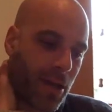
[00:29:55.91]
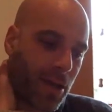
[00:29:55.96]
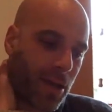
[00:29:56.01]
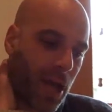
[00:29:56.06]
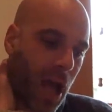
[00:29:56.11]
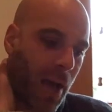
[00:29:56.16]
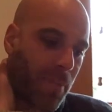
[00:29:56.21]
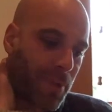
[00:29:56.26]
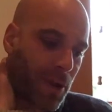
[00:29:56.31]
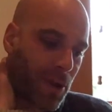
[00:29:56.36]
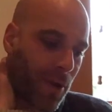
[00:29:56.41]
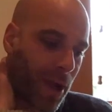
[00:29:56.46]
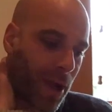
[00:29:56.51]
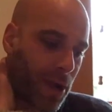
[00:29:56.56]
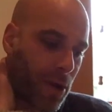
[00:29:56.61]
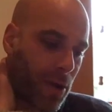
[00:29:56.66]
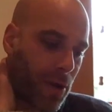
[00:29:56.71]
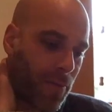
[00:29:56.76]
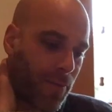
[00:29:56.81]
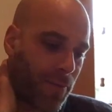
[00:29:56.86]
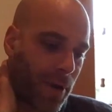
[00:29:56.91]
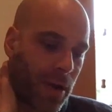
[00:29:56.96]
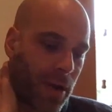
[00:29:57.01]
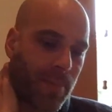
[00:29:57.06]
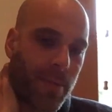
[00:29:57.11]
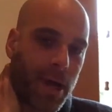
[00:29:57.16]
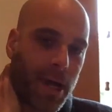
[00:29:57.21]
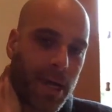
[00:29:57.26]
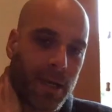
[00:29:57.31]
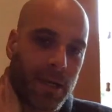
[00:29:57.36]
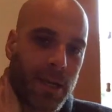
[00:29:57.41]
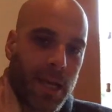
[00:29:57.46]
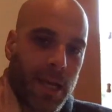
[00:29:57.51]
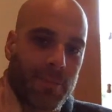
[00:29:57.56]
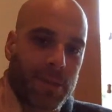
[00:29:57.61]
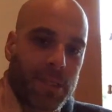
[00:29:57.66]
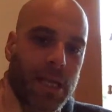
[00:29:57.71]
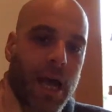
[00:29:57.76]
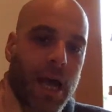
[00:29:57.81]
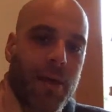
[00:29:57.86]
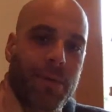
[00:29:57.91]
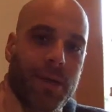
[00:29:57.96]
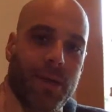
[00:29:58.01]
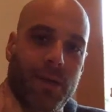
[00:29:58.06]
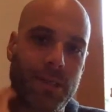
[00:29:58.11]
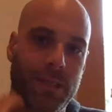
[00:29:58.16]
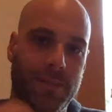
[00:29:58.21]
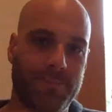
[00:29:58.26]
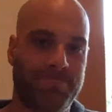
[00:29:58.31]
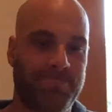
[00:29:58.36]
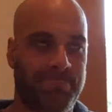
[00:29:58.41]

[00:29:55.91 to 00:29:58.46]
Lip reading: copywriter friend of mine named Scott Mills.